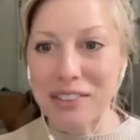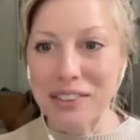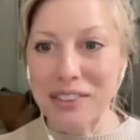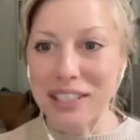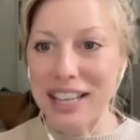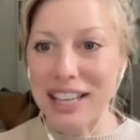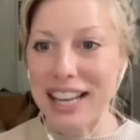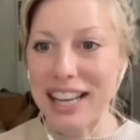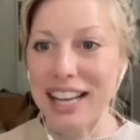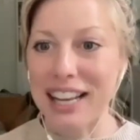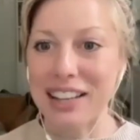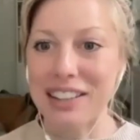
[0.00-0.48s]
and
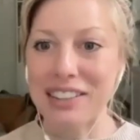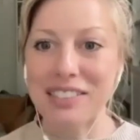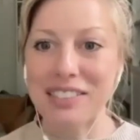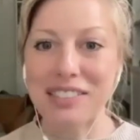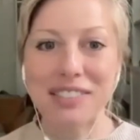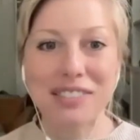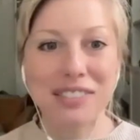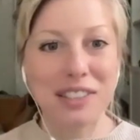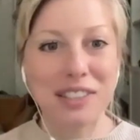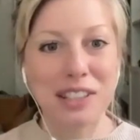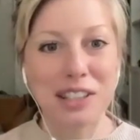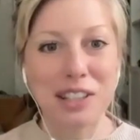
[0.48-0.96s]

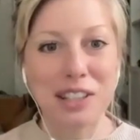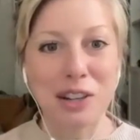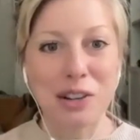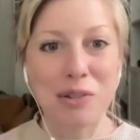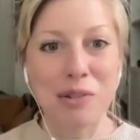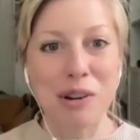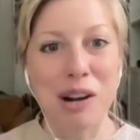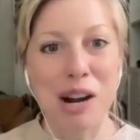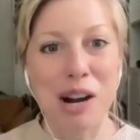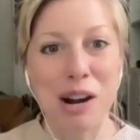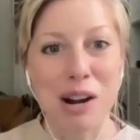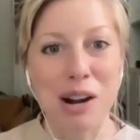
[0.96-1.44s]
have
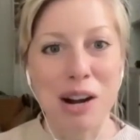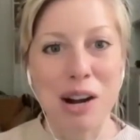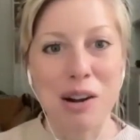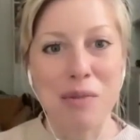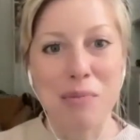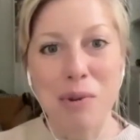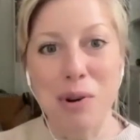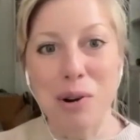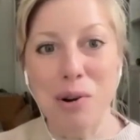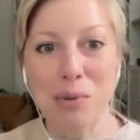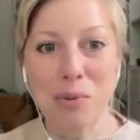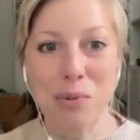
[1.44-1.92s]
a
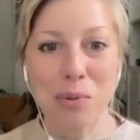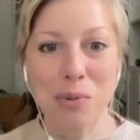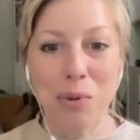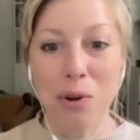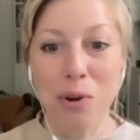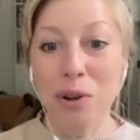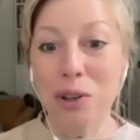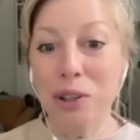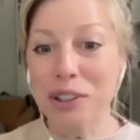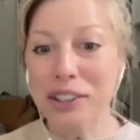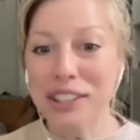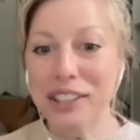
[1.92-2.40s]
more
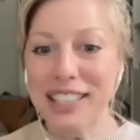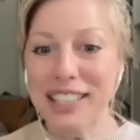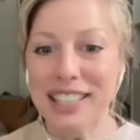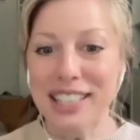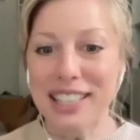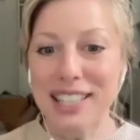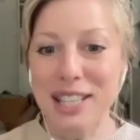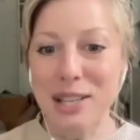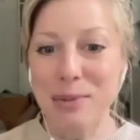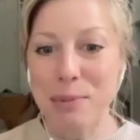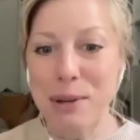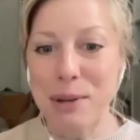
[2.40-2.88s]
worldly
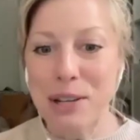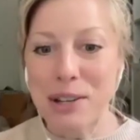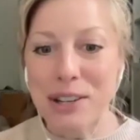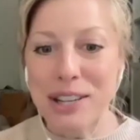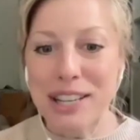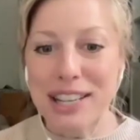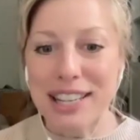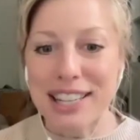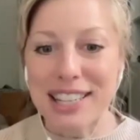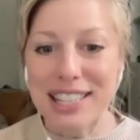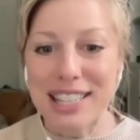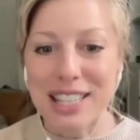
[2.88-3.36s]

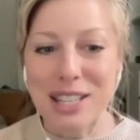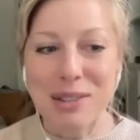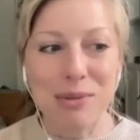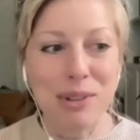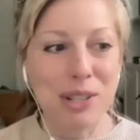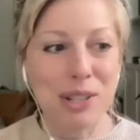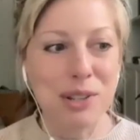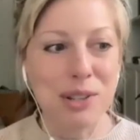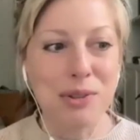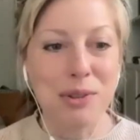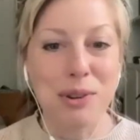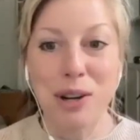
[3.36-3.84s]
experience
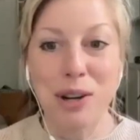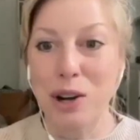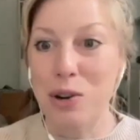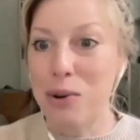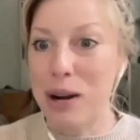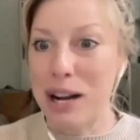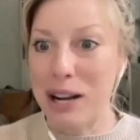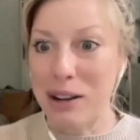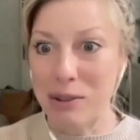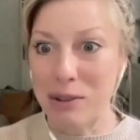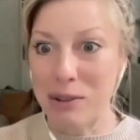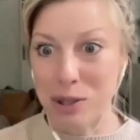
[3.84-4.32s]
when you go
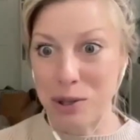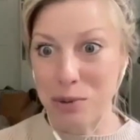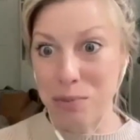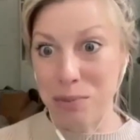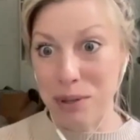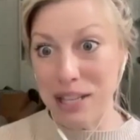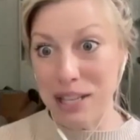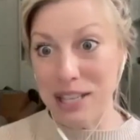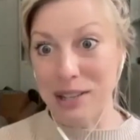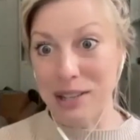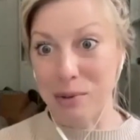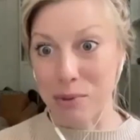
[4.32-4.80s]
out to
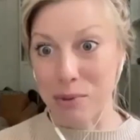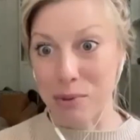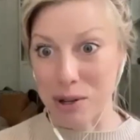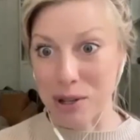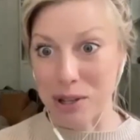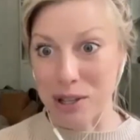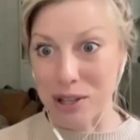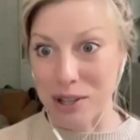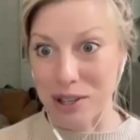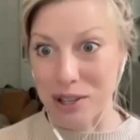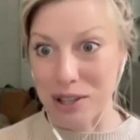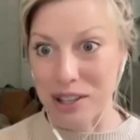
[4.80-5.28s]
be a
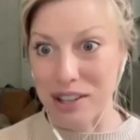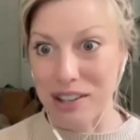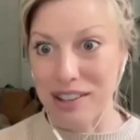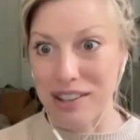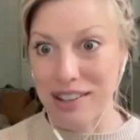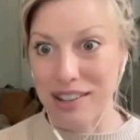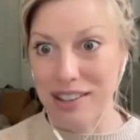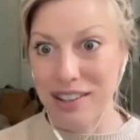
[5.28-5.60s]
worker